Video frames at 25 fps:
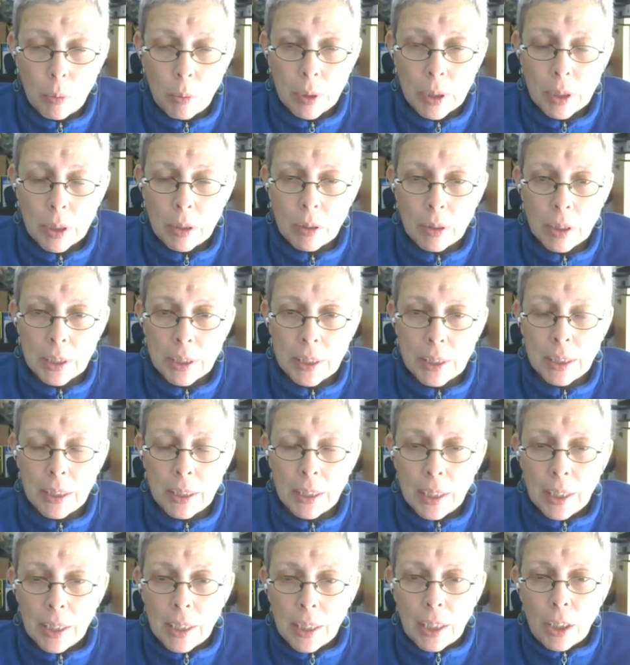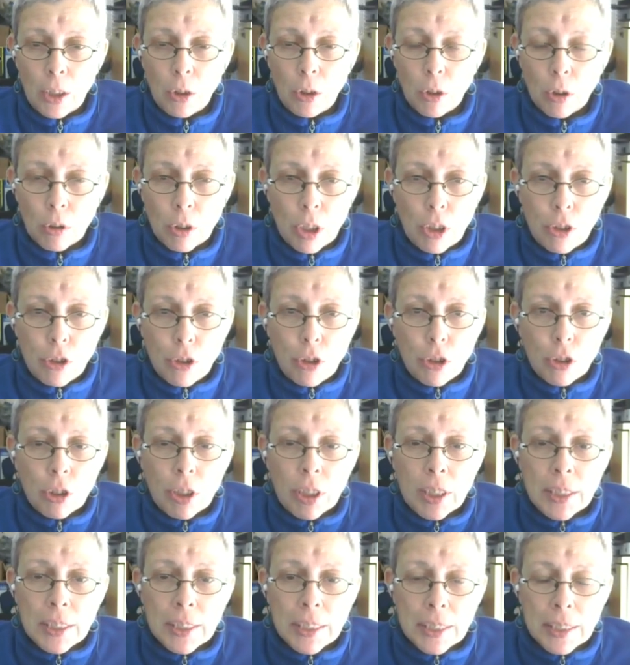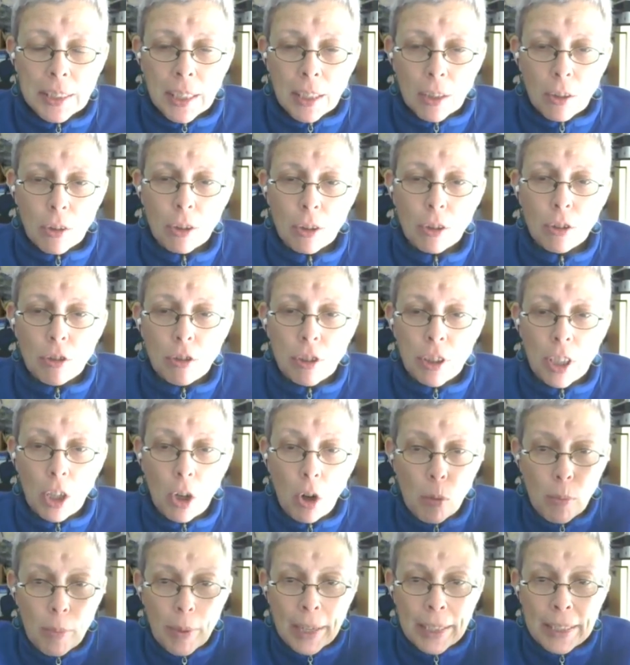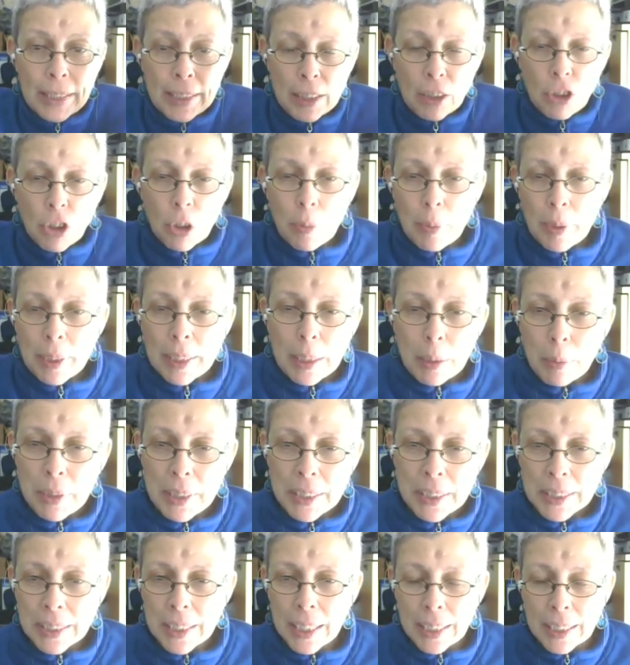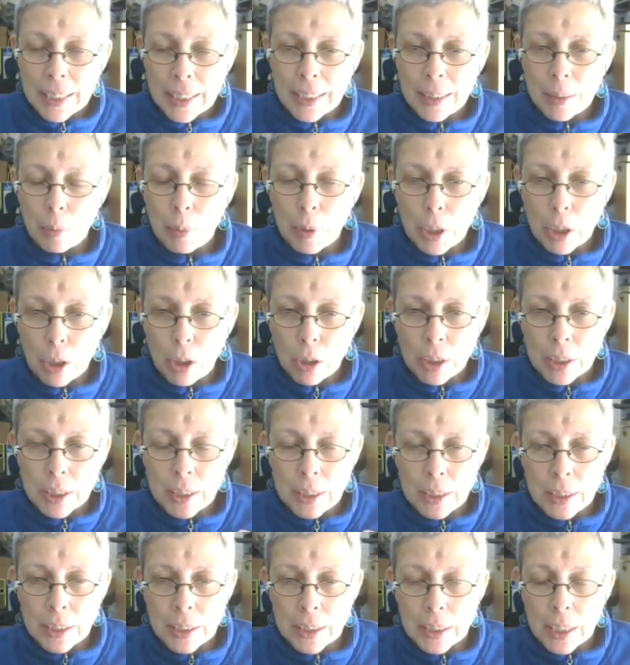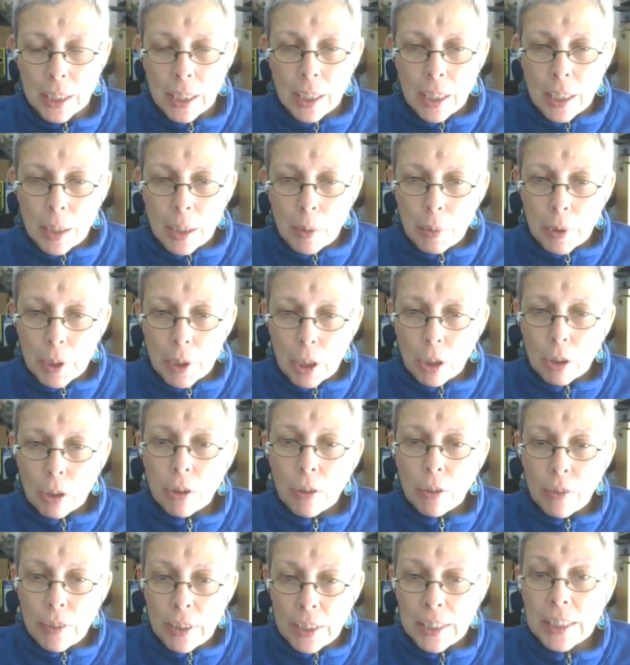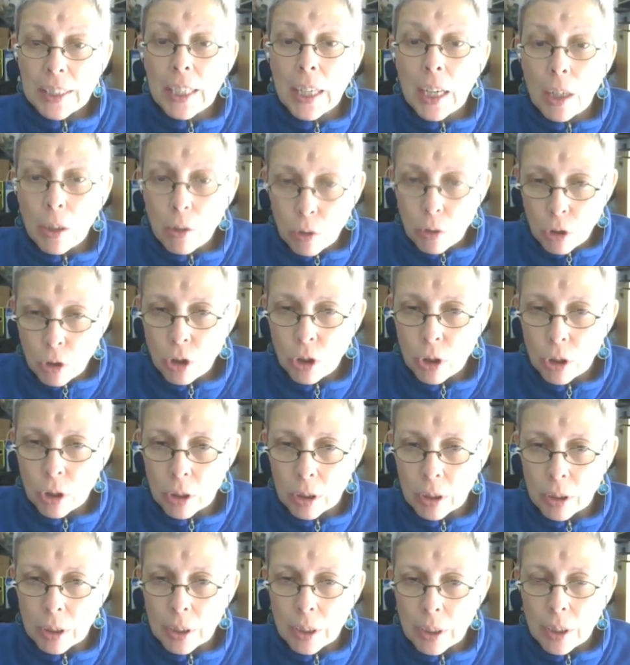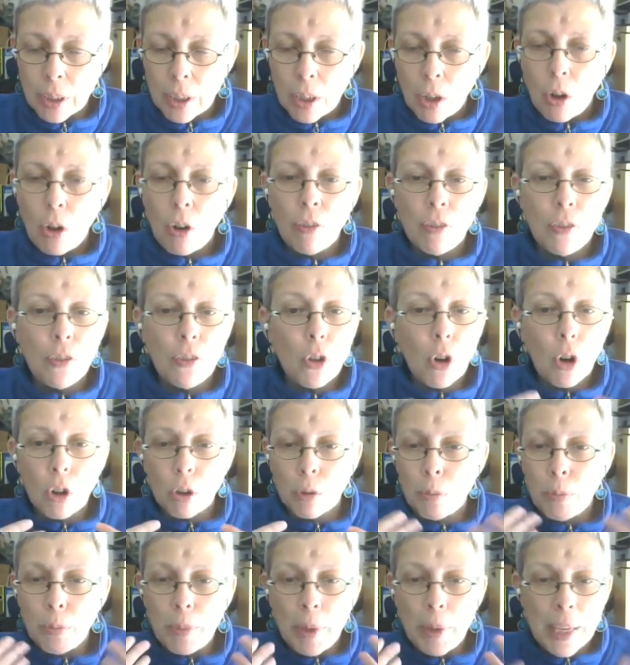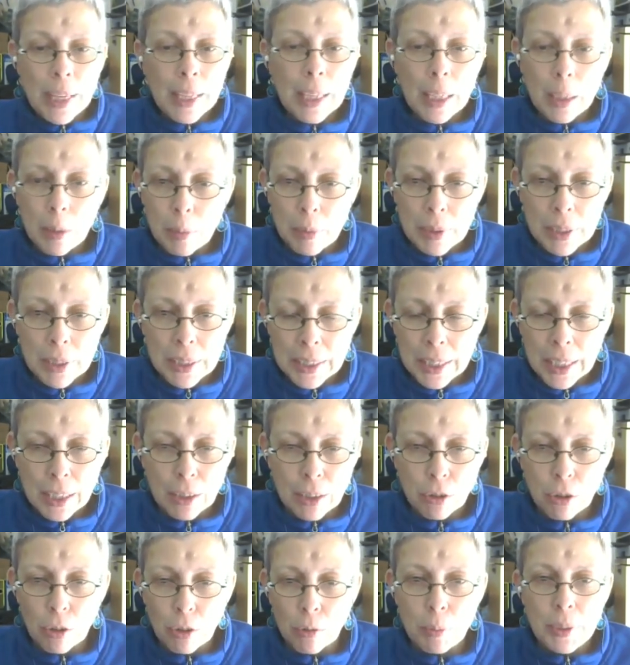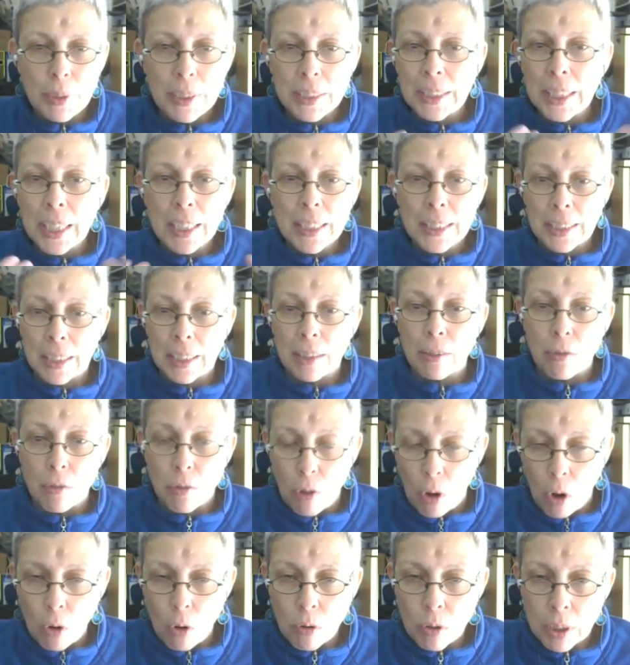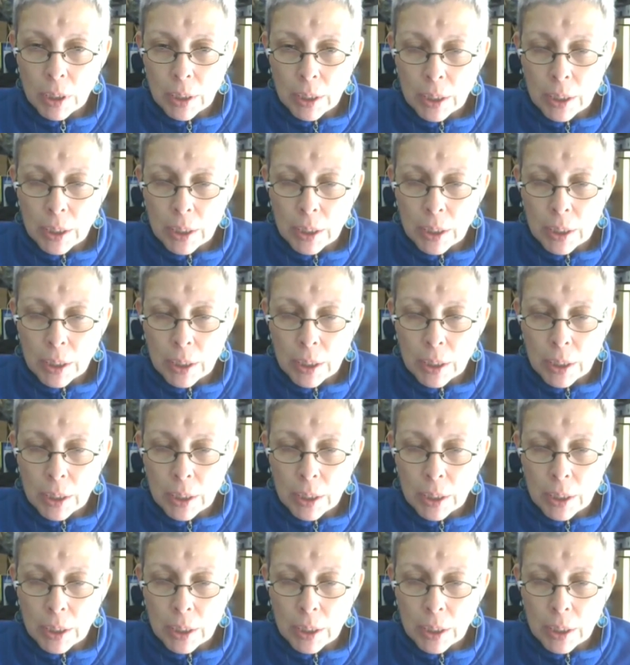because uh, you know the students are going to say oh my teacher made a mistake and because this because of this culture of not making mistakes or mistakes are wrong